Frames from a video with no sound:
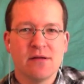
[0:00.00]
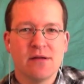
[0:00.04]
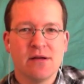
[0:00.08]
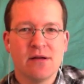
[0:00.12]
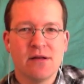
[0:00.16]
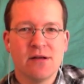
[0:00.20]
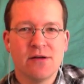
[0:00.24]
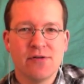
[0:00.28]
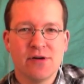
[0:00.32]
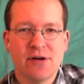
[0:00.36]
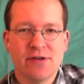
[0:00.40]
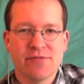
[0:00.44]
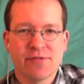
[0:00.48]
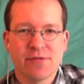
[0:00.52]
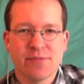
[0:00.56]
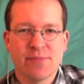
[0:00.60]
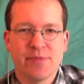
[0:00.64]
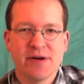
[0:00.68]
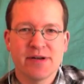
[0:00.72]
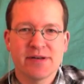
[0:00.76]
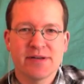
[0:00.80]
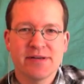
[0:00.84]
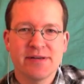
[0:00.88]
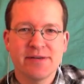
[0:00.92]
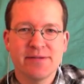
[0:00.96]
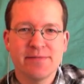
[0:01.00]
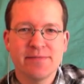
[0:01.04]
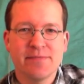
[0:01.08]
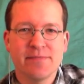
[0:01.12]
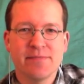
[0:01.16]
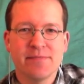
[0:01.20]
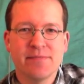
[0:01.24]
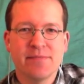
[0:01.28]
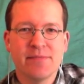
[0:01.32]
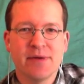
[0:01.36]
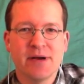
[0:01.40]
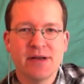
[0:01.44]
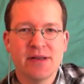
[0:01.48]
Hello everybody,
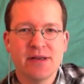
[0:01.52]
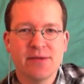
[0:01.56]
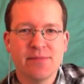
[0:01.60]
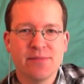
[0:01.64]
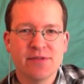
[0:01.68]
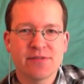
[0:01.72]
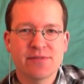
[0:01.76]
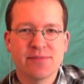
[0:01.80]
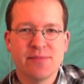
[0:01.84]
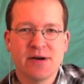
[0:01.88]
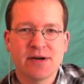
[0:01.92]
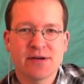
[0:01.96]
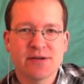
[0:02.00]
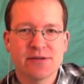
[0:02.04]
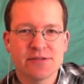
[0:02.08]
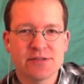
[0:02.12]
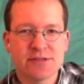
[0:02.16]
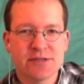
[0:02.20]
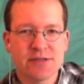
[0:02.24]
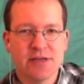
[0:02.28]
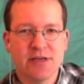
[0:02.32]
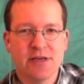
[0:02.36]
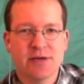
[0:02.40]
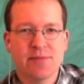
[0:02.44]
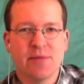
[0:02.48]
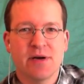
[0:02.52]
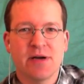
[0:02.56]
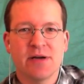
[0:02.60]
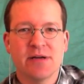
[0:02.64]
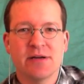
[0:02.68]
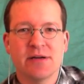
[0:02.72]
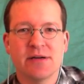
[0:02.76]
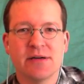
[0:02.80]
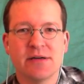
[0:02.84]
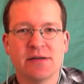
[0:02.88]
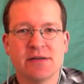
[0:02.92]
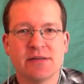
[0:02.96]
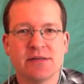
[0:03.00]
my name is Markus
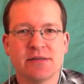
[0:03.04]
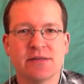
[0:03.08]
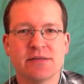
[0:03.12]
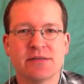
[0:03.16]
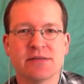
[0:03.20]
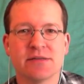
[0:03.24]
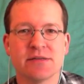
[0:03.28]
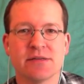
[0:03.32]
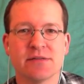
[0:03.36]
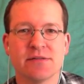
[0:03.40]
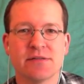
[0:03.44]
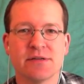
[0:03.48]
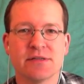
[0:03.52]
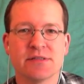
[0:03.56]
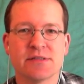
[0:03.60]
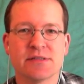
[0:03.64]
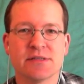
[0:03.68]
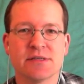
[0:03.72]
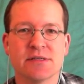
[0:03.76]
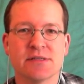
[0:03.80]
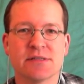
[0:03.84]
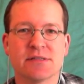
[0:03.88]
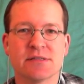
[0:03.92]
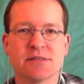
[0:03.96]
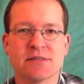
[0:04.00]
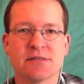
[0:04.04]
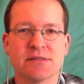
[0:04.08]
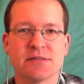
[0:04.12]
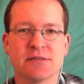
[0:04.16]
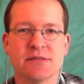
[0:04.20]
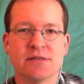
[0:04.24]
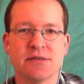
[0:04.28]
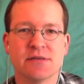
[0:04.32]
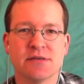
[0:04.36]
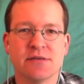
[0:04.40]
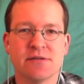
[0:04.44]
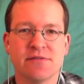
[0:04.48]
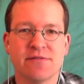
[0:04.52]
Stegmaier and this is
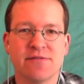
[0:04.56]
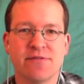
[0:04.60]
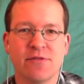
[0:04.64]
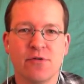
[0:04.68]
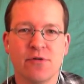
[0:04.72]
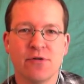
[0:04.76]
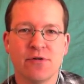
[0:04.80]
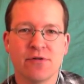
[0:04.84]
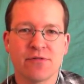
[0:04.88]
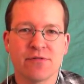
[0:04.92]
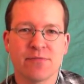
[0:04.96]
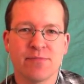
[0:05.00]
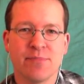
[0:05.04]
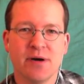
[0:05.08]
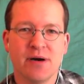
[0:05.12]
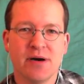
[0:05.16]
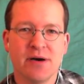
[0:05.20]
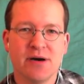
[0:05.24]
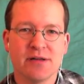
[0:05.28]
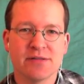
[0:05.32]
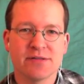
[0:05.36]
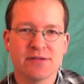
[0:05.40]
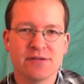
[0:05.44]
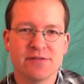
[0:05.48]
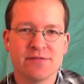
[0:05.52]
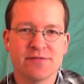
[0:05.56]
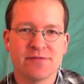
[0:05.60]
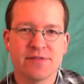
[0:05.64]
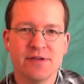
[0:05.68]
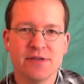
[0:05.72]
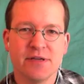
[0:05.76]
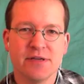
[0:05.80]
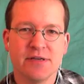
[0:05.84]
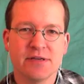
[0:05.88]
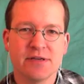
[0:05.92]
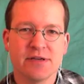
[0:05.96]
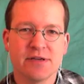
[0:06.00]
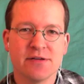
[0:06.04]
the fourth part of the
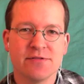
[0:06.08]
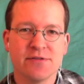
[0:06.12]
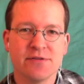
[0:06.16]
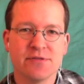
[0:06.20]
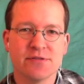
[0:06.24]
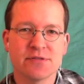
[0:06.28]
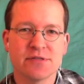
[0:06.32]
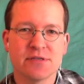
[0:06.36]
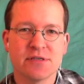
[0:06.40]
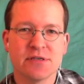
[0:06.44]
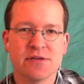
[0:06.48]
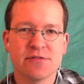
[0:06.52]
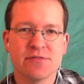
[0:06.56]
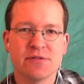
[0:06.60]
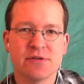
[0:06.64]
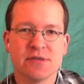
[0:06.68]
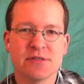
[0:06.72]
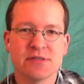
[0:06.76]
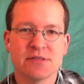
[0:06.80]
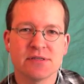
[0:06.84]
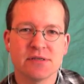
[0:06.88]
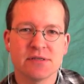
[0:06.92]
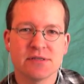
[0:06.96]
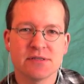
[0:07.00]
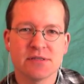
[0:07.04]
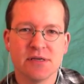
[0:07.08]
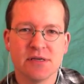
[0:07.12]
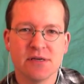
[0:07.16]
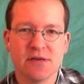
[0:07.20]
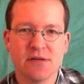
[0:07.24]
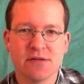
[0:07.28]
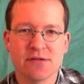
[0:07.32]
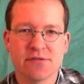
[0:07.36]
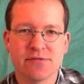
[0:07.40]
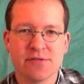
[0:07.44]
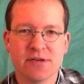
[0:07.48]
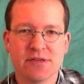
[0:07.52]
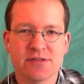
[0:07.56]
interview series
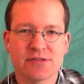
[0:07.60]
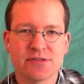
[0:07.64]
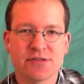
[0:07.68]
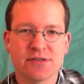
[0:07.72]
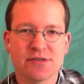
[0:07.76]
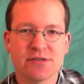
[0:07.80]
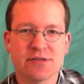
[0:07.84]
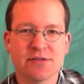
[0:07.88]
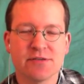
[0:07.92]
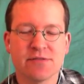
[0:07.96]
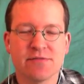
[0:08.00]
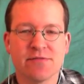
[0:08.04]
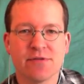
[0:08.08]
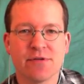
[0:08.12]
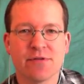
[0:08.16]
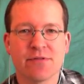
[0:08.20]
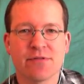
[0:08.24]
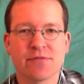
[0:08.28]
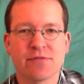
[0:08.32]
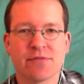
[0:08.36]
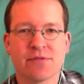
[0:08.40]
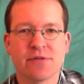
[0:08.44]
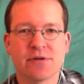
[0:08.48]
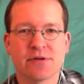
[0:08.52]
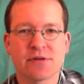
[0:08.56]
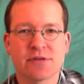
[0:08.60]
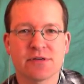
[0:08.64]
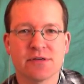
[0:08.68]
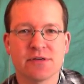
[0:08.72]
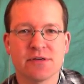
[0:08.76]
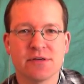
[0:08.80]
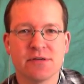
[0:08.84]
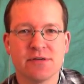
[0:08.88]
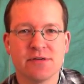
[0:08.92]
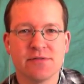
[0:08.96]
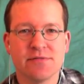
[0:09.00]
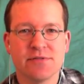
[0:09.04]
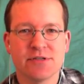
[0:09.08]
Single Question with
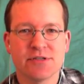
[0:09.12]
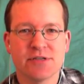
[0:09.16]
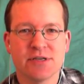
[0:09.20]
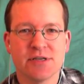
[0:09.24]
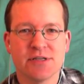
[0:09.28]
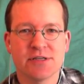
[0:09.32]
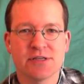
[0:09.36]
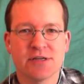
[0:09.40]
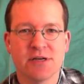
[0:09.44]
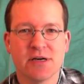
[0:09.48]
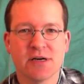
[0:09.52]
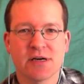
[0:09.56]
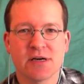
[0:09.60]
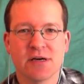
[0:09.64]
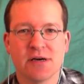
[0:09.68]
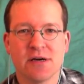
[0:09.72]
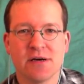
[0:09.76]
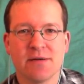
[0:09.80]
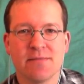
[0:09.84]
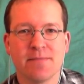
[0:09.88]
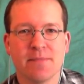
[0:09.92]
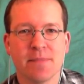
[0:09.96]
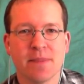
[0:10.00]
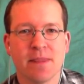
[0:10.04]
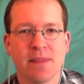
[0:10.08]
Dr. Vijai S Shankar.